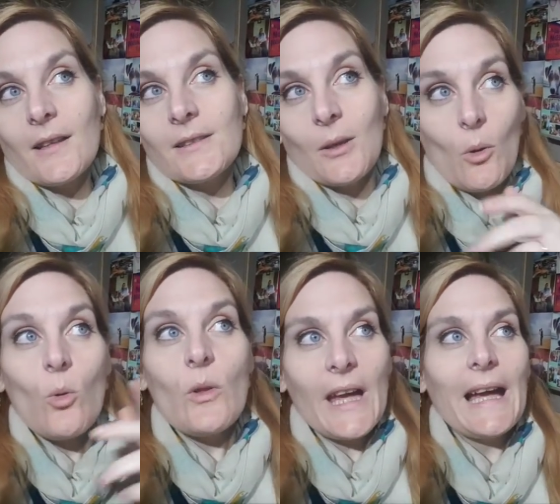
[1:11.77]
So
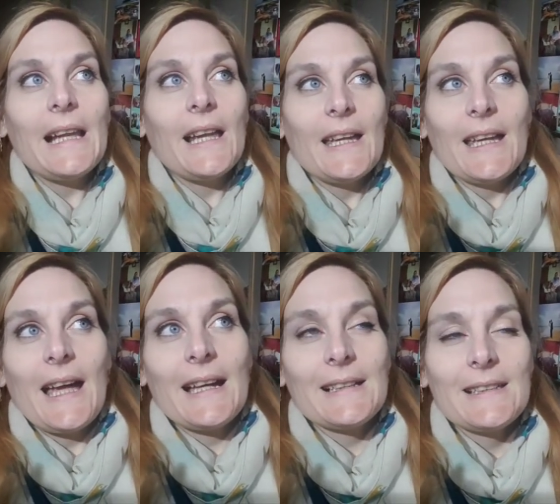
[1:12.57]
all that like
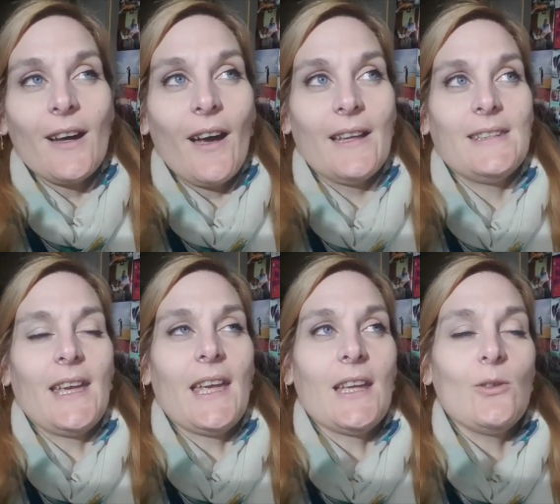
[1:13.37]

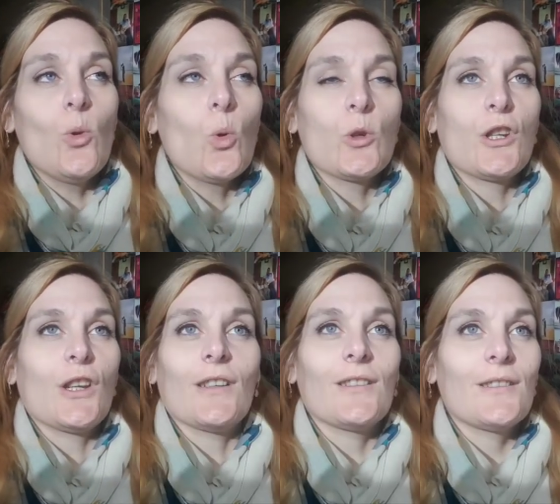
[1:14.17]
anxiety,
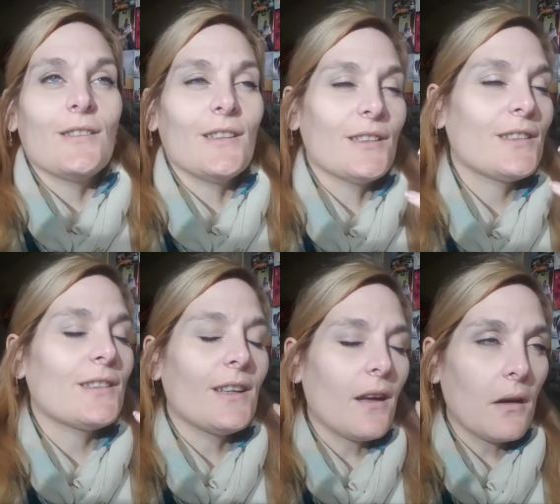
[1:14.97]

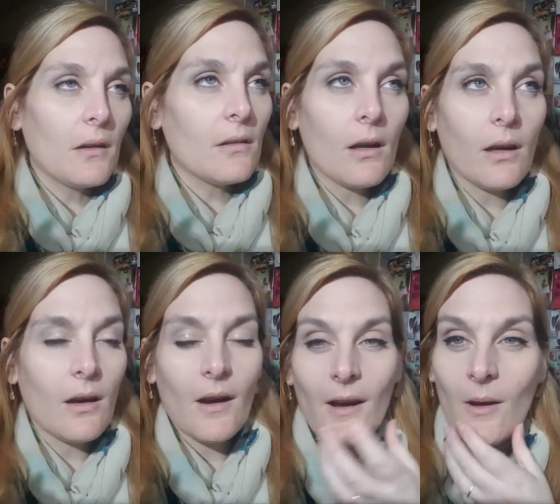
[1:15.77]
nauseousness,
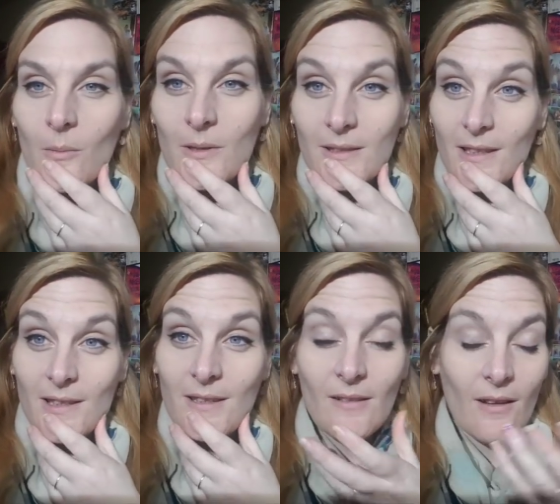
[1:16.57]
was
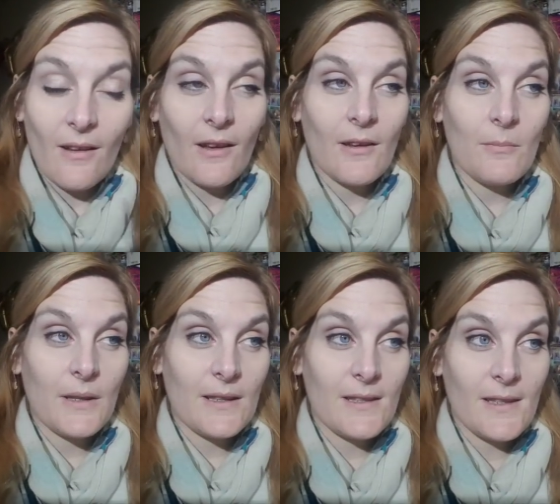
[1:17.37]
just
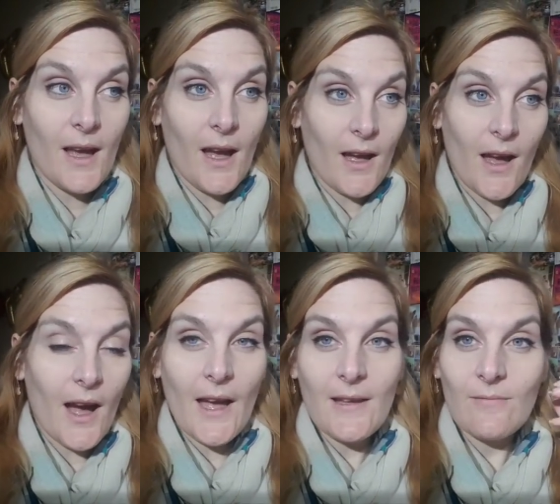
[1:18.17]
because
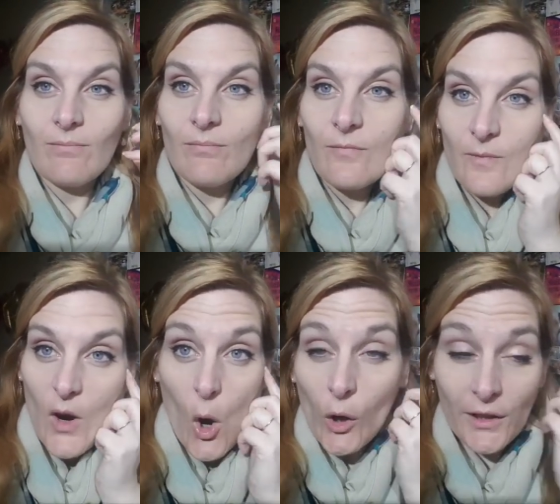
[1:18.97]
I had
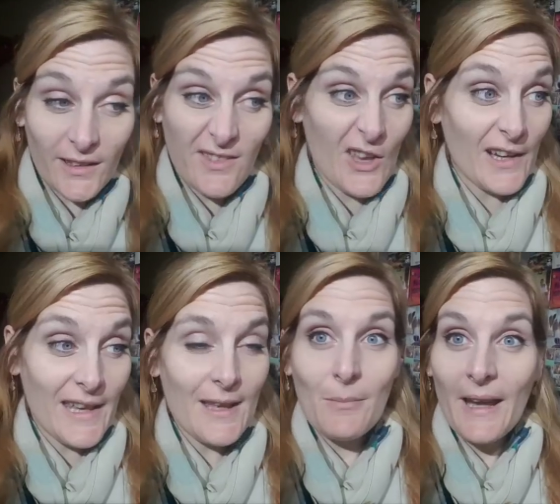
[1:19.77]
forgotten I'd done
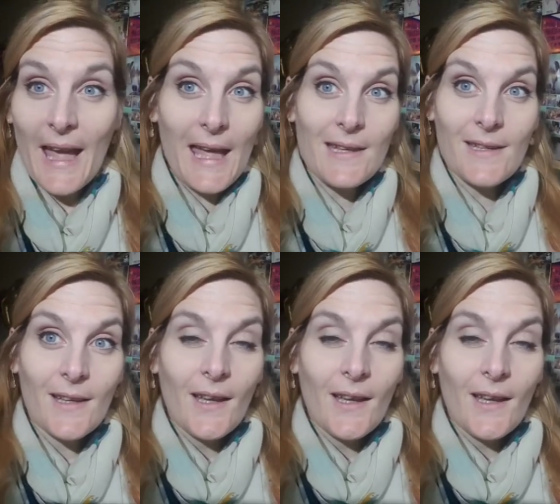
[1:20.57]
it in my head.